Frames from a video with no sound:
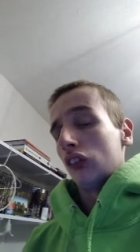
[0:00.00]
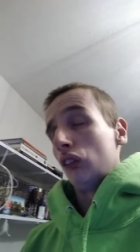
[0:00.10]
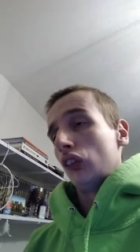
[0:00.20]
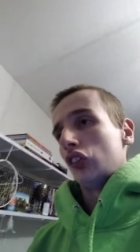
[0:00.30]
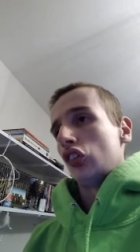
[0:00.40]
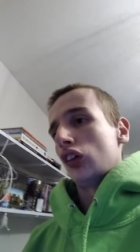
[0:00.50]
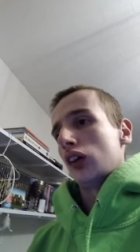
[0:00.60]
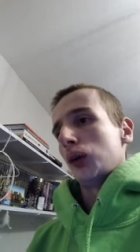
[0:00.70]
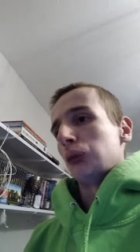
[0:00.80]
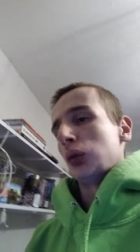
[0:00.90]
which with
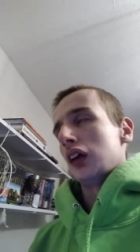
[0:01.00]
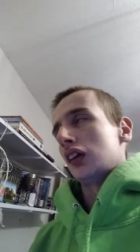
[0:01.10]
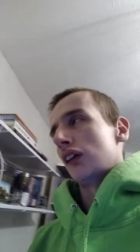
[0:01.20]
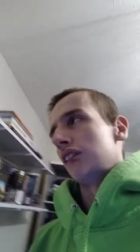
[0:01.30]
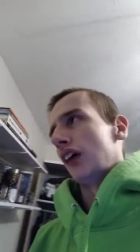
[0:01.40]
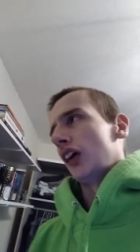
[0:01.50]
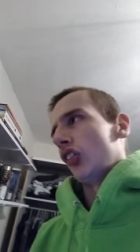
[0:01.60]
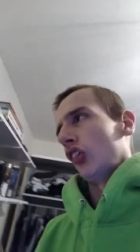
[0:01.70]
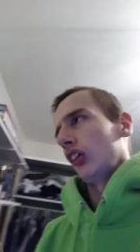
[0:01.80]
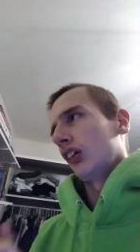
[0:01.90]
I
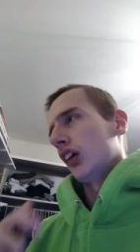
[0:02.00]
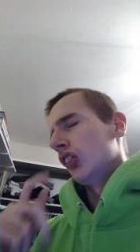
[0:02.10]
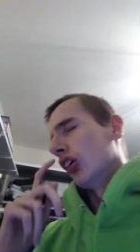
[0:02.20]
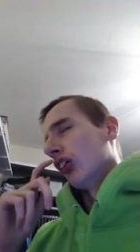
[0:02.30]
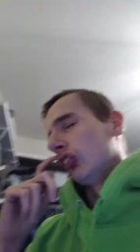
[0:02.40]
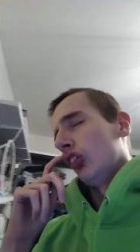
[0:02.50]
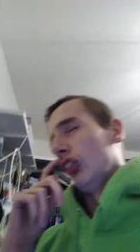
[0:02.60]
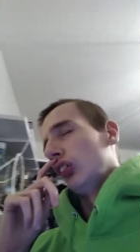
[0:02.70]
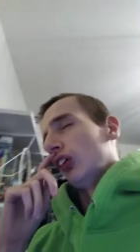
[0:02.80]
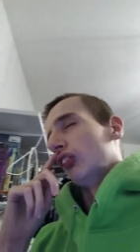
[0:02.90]
basically done
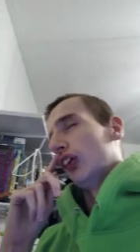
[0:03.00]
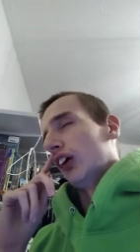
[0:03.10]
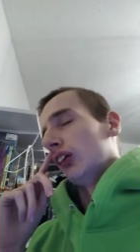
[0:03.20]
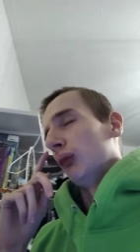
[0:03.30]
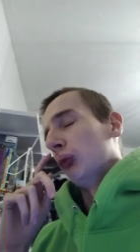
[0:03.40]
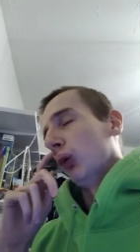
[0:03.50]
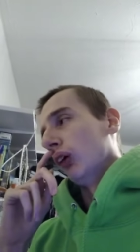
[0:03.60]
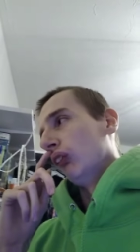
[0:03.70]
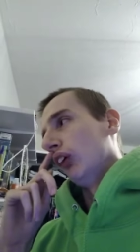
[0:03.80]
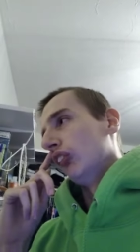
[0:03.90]
Duke of
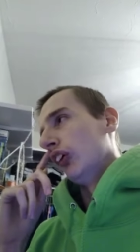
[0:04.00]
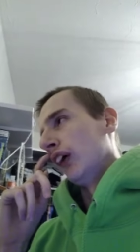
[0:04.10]
Edinburgh with